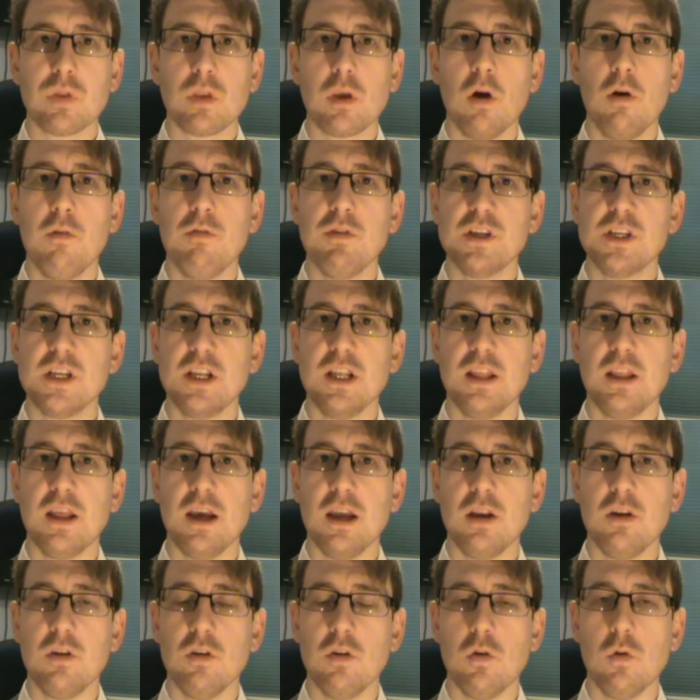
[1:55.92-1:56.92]
Obviously,
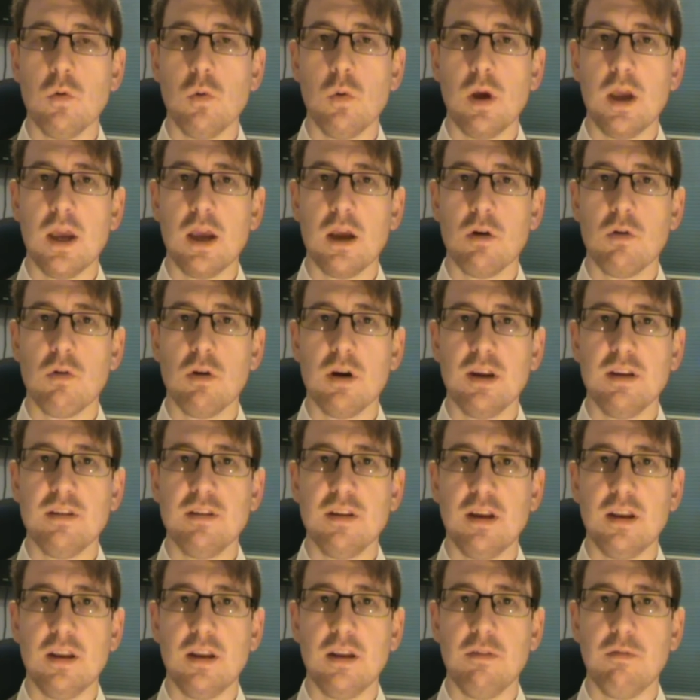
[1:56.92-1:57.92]
they do increase
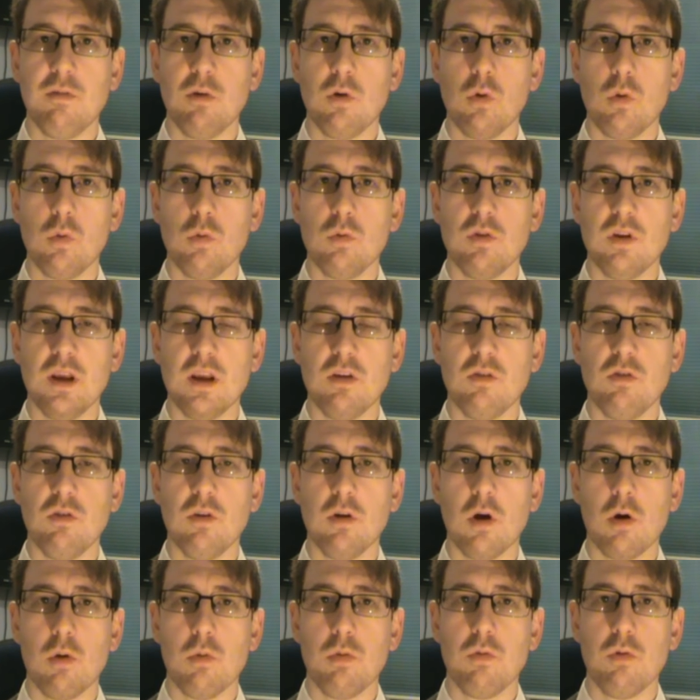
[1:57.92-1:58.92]
in difficulty as
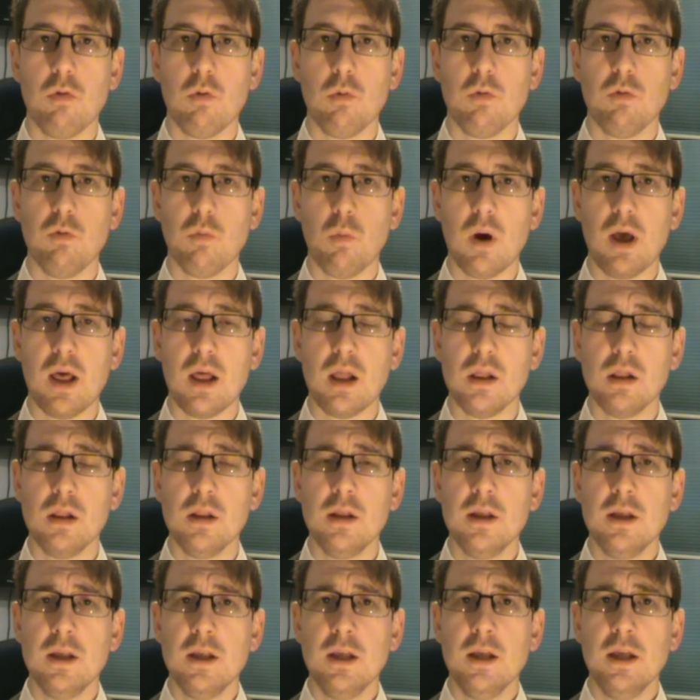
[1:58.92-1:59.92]
you go through as well,
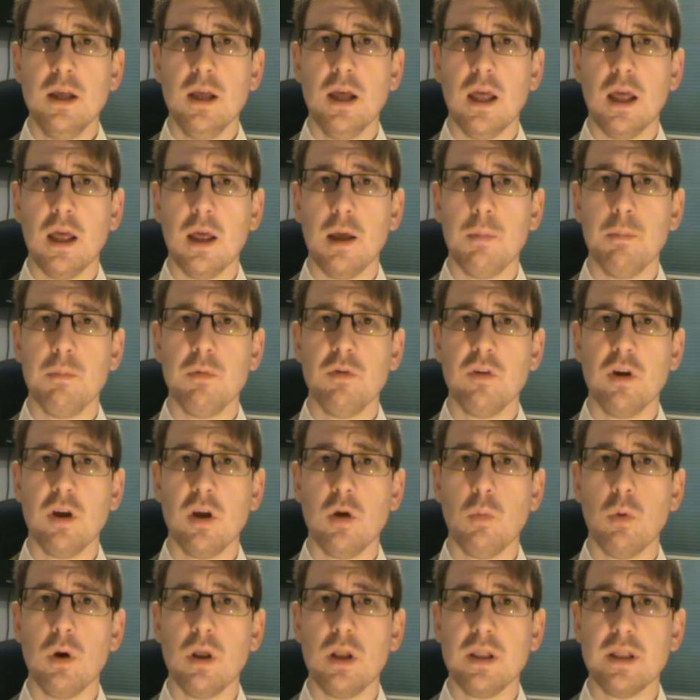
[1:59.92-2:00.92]
so
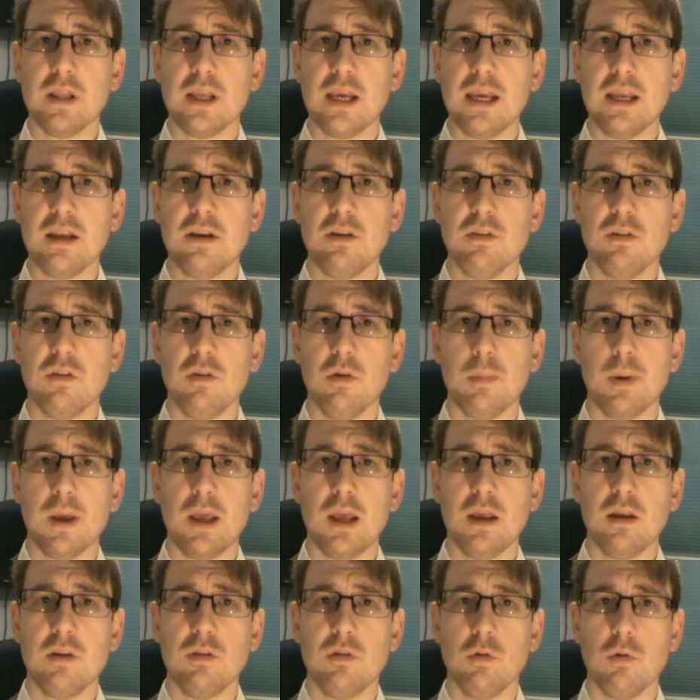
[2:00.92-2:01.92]
you will need to
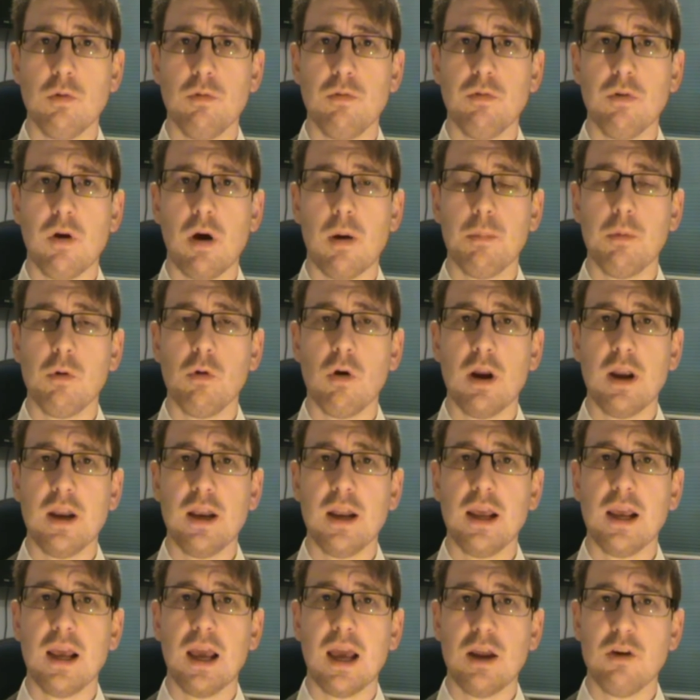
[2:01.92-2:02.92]
be sort of
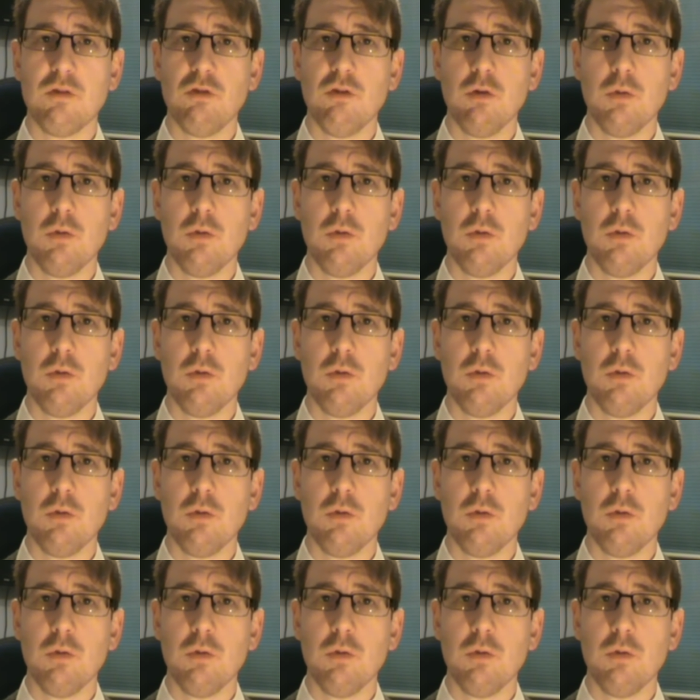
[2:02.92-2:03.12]
upgrading as